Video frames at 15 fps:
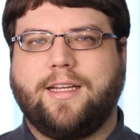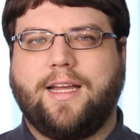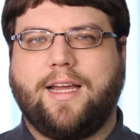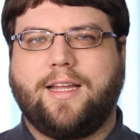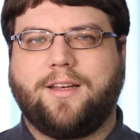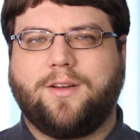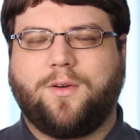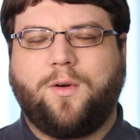
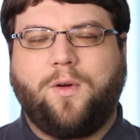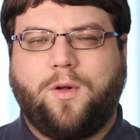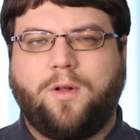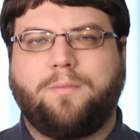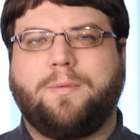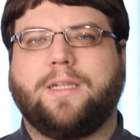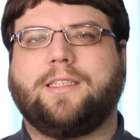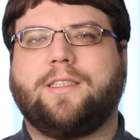and a
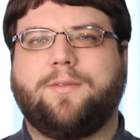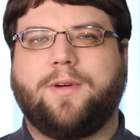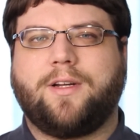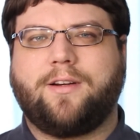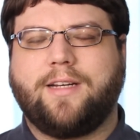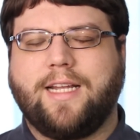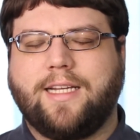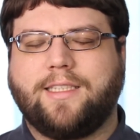whole bunch of
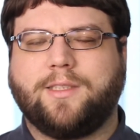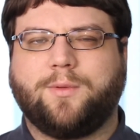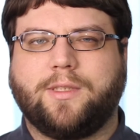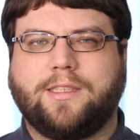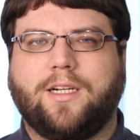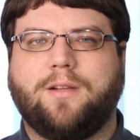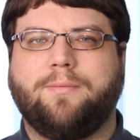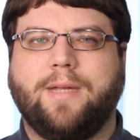other things
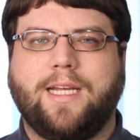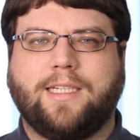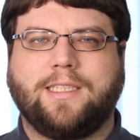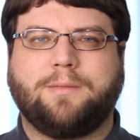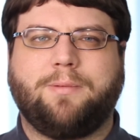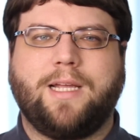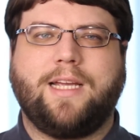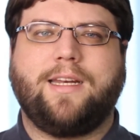which I'll be
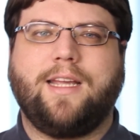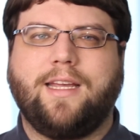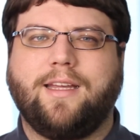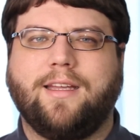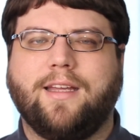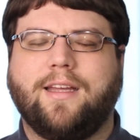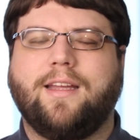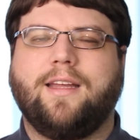
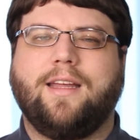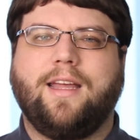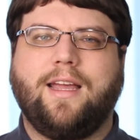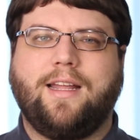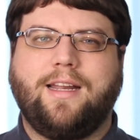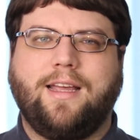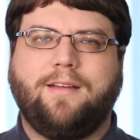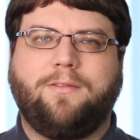explaining
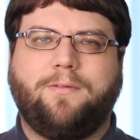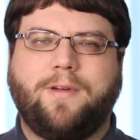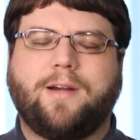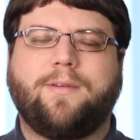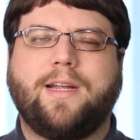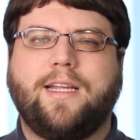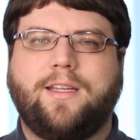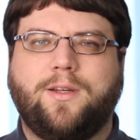in a
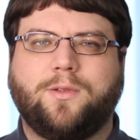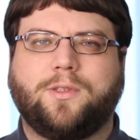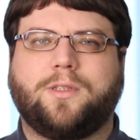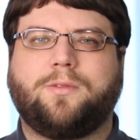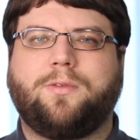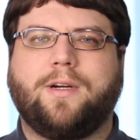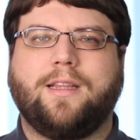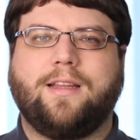very
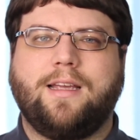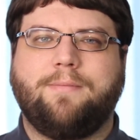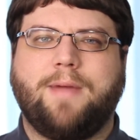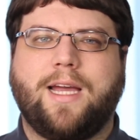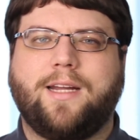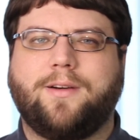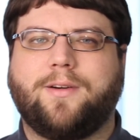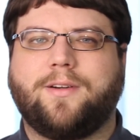user-friendly
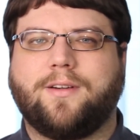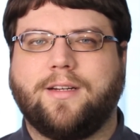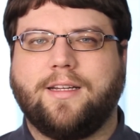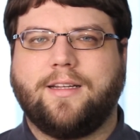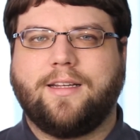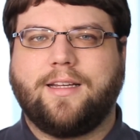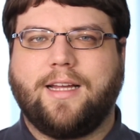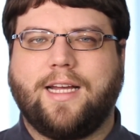manner
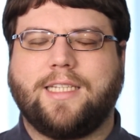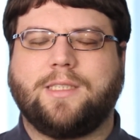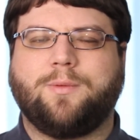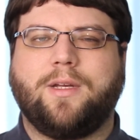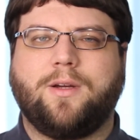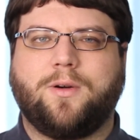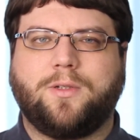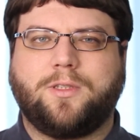as
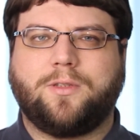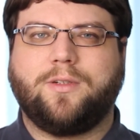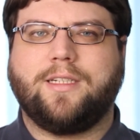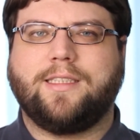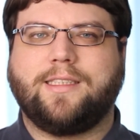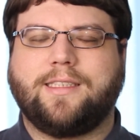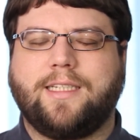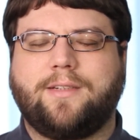we go through
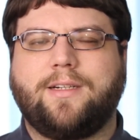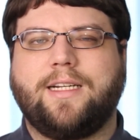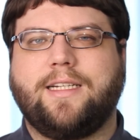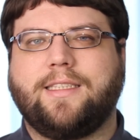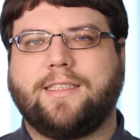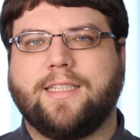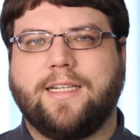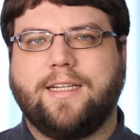this
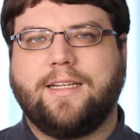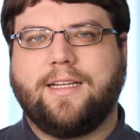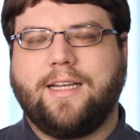series,